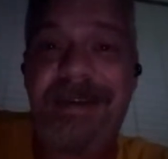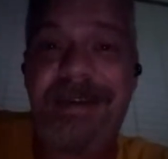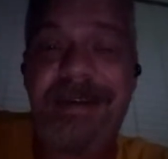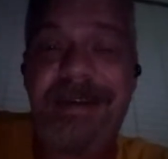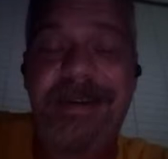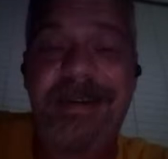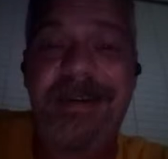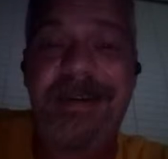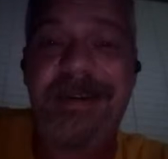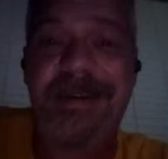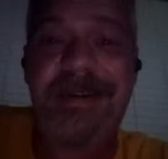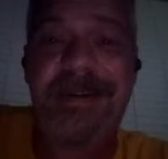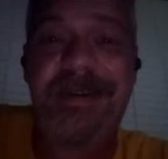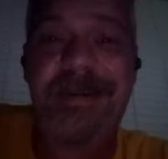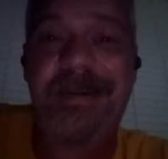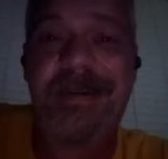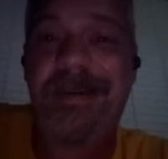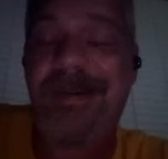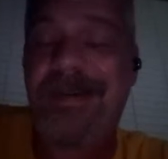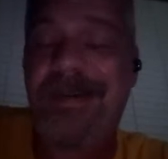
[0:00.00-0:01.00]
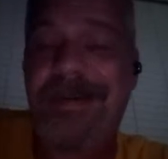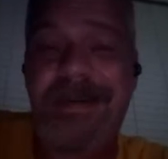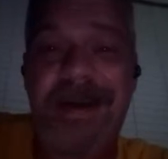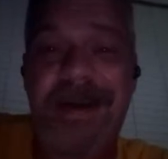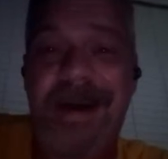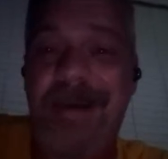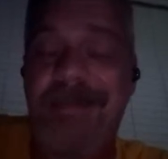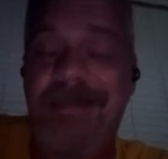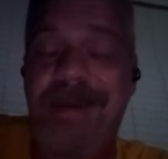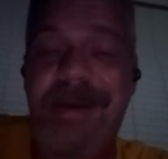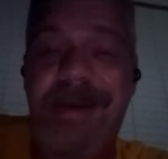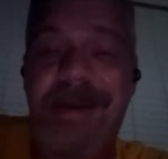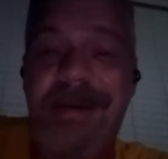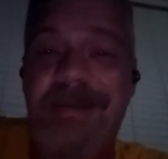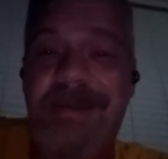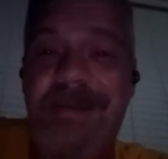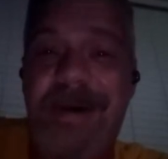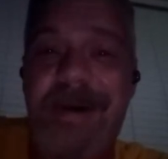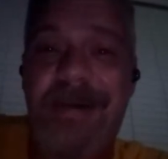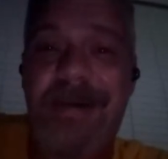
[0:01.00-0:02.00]
in your Discord and not being
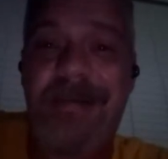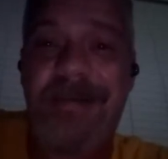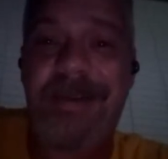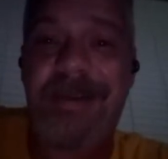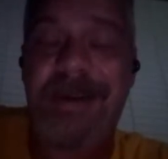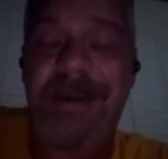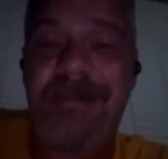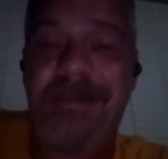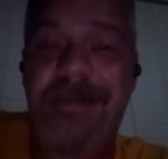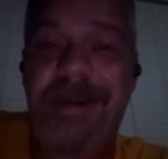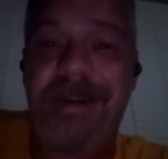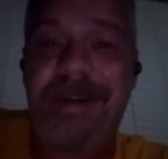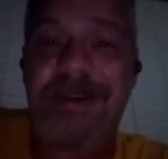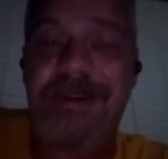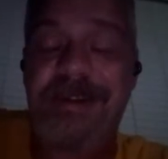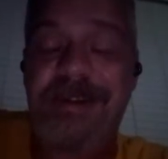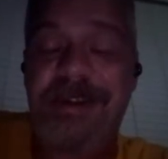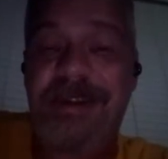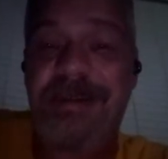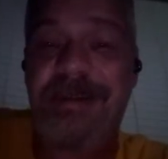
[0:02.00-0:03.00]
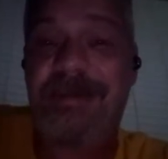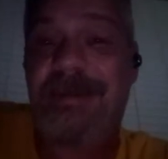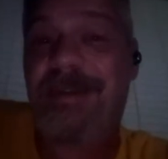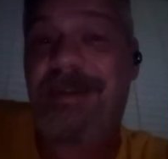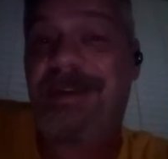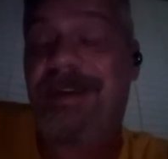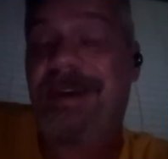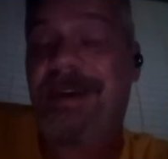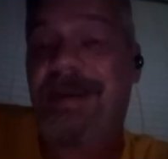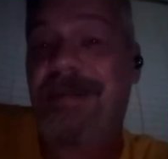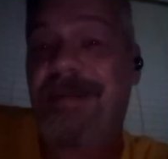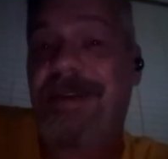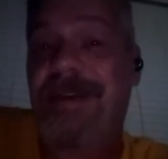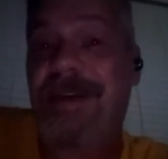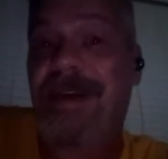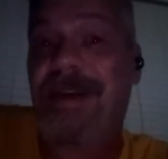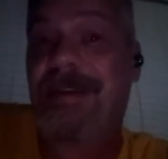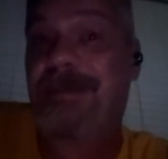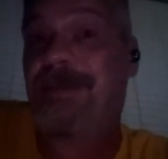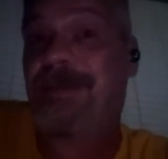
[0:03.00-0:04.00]
involved with anybody's shit. Really, I mean,
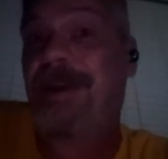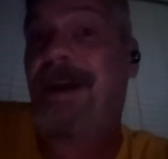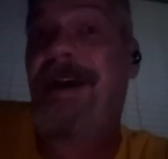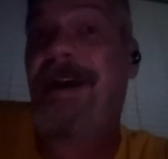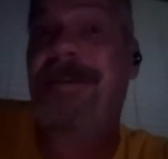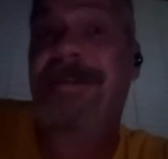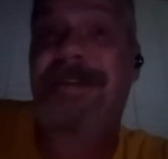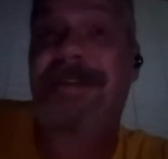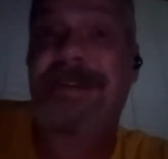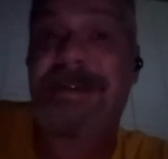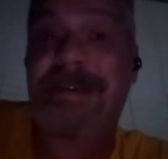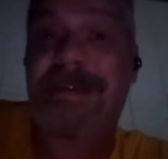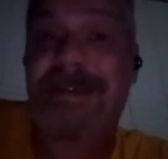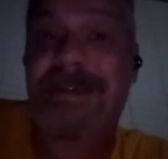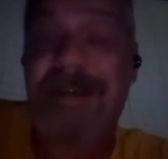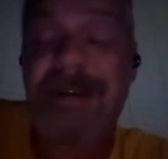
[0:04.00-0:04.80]
that's what I've seen.